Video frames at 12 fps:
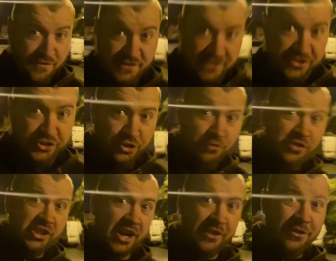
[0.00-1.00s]
this new
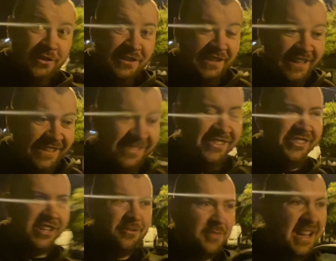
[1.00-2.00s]
channel, ladies and
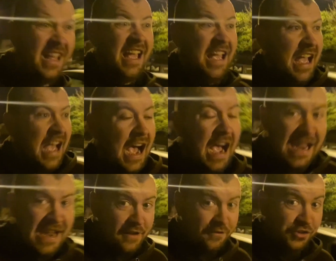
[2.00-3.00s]
gentlemen, I
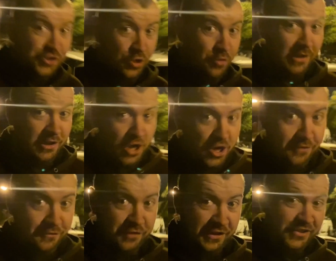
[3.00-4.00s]
have to do a lot of
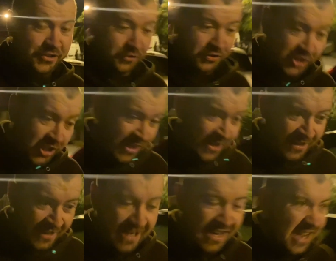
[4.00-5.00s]
research,
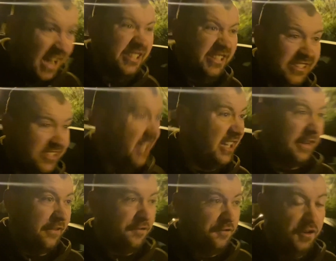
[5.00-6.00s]
and you can tell I've
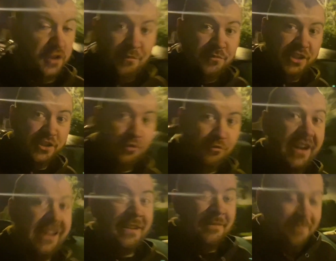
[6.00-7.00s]
flumped it already.